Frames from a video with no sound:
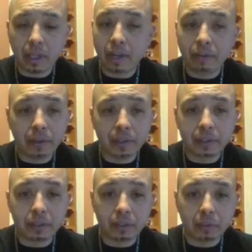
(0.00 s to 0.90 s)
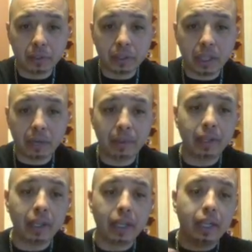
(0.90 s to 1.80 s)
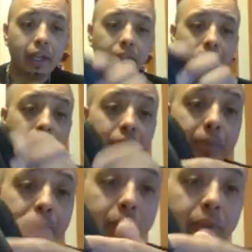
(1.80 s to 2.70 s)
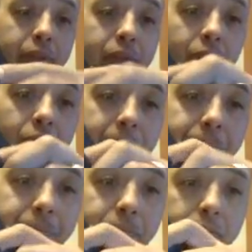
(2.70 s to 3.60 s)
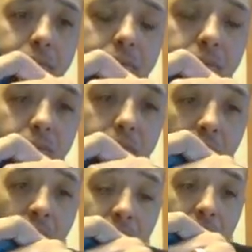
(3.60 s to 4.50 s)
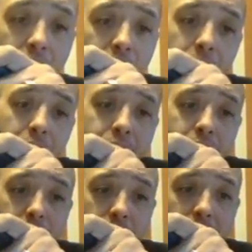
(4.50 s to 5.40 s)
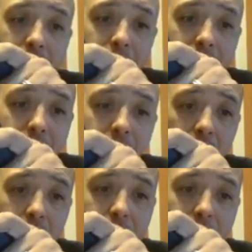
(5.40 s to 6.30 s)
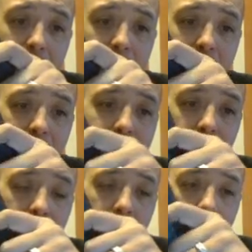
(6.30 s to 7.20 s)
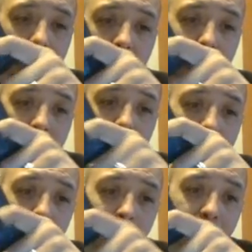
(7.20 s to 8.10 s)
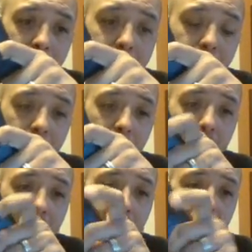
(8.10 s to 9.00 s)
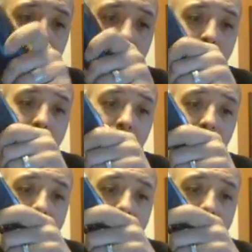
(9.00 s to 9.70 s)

interference is your worst enemy. The clip is really strong. I've had other radios that the guys have actually lost them, and because, you know, they're clipping it on their belt, or they're clipping it on